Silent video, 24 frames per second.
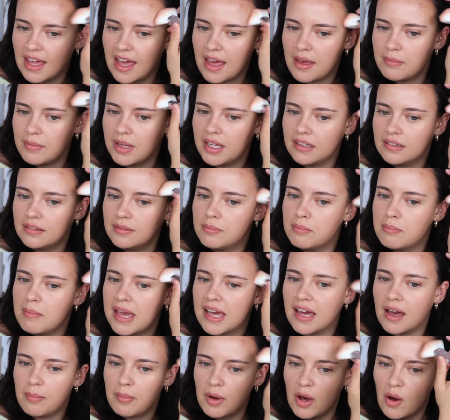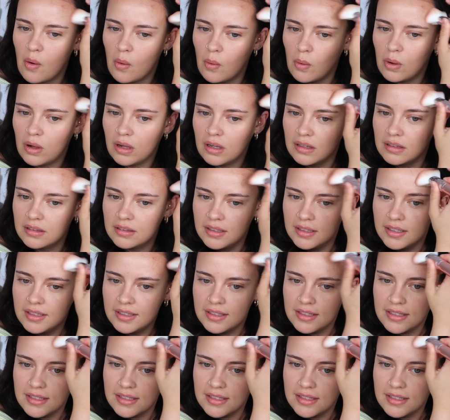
them and make up a whole